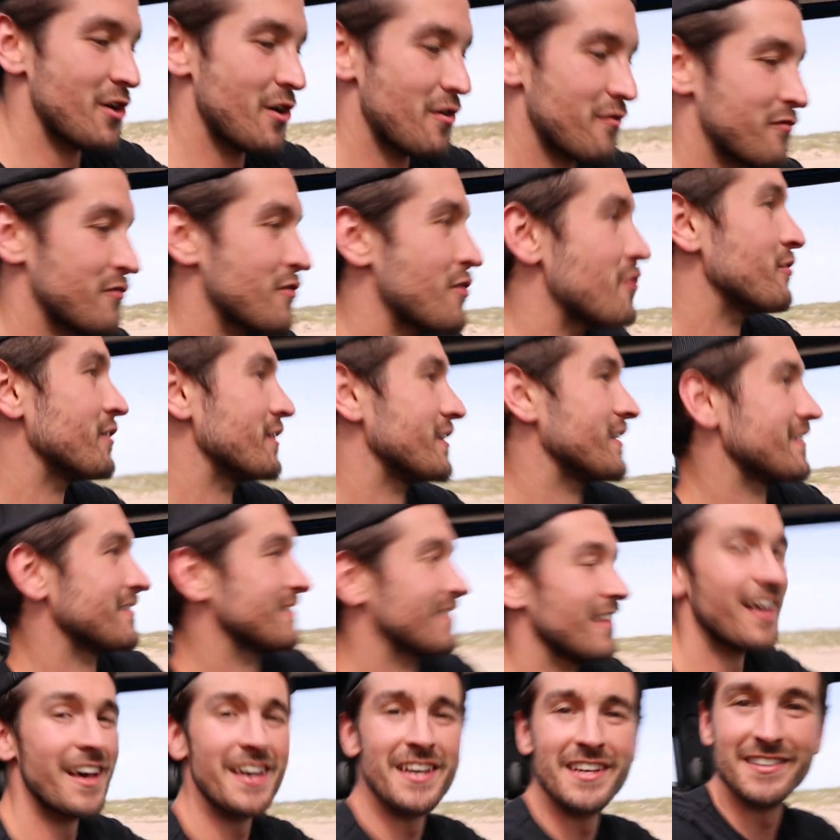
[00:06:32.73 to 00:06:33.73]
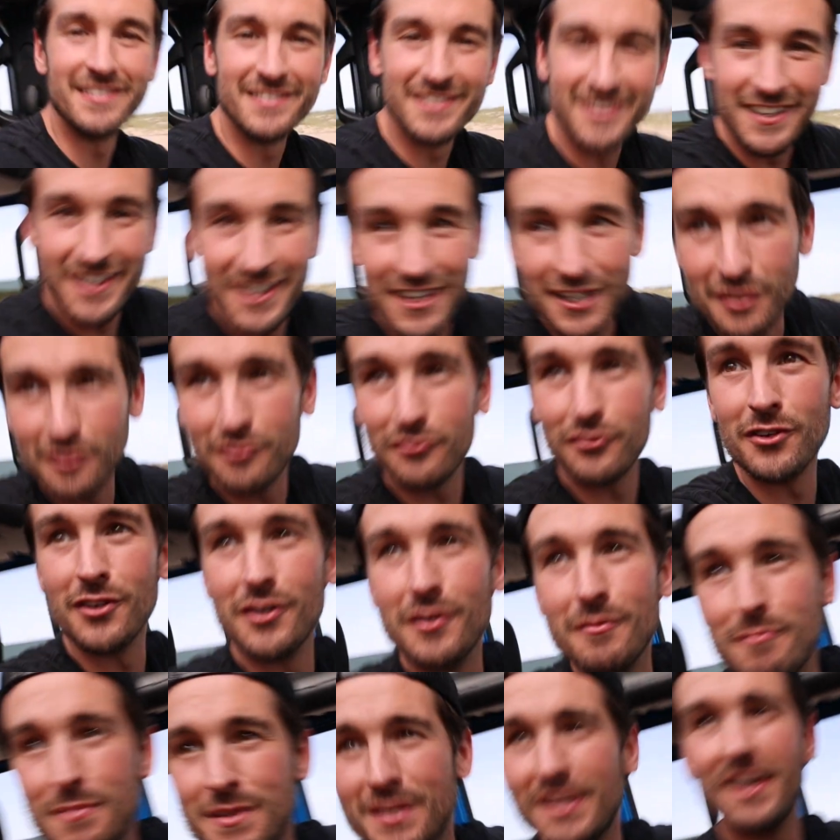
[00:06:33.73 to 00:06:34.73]
off-roading light,
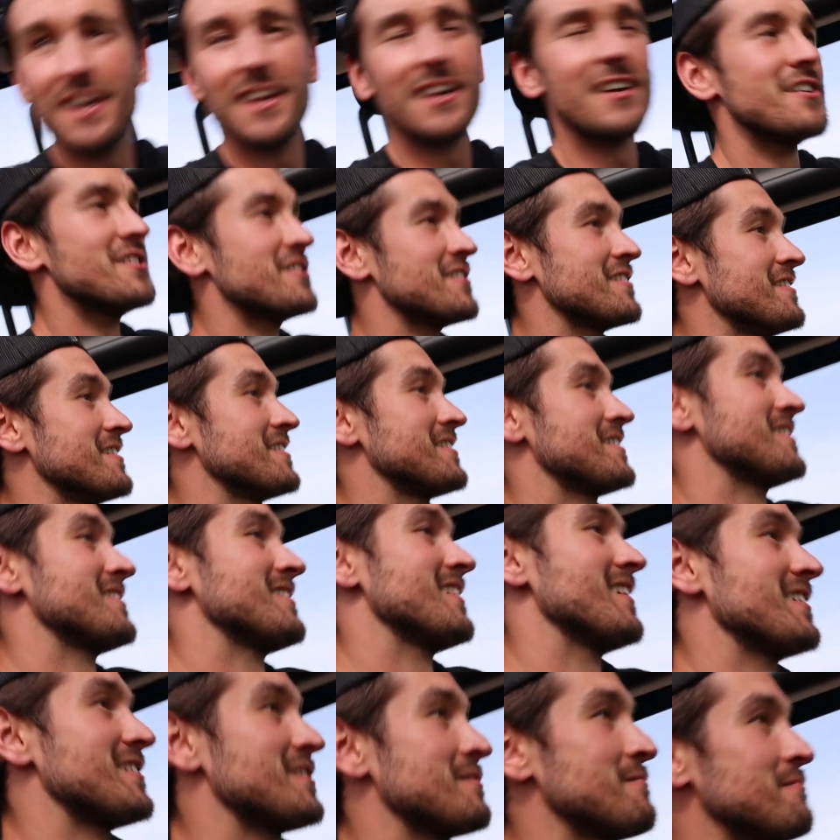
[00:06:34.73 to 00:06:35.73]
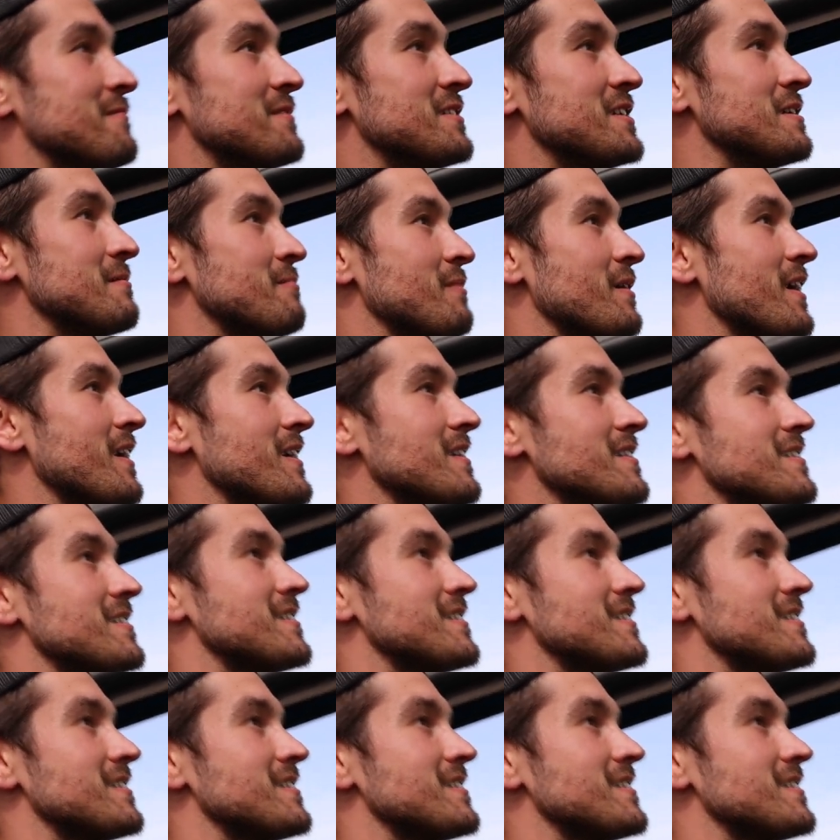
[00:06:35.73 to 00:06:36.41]
for beginners, and this is like some deep-ass